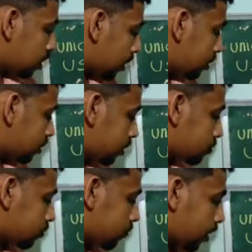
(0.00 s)
And in the case
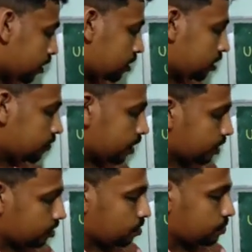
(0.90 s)
of facultative
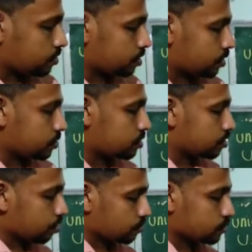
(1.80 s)
anaerobes, there is
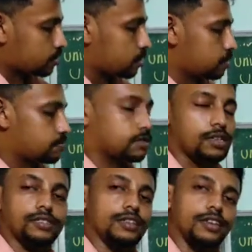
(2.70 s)
Clostridium
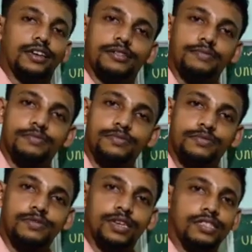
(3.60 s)
tetani.
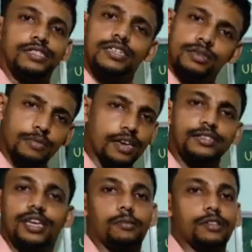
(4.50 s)
Okay, these are some
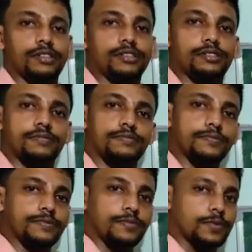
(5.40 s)
examples.
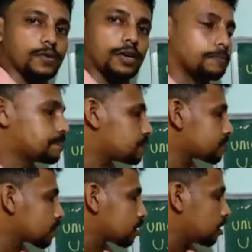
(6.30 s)
Okay.
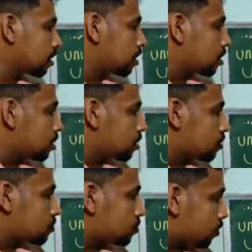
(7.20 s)

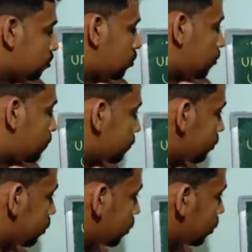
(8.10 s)
So
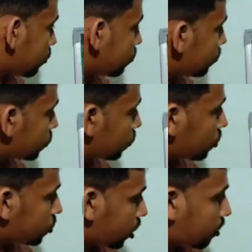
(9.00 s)
based on the
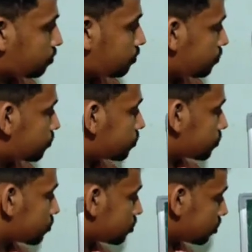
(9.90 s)
shape,
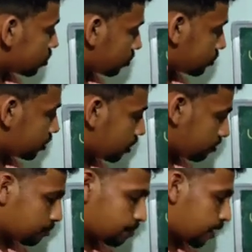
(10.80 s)
Cossae,
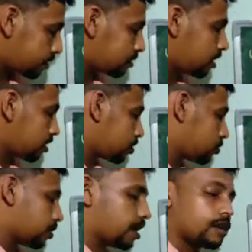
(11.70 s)
Bacillus,
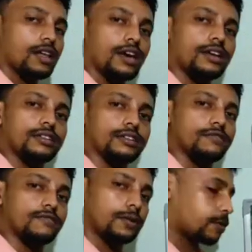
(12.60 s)
Spirilla, and
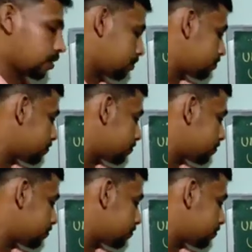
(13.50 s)
Vibrio.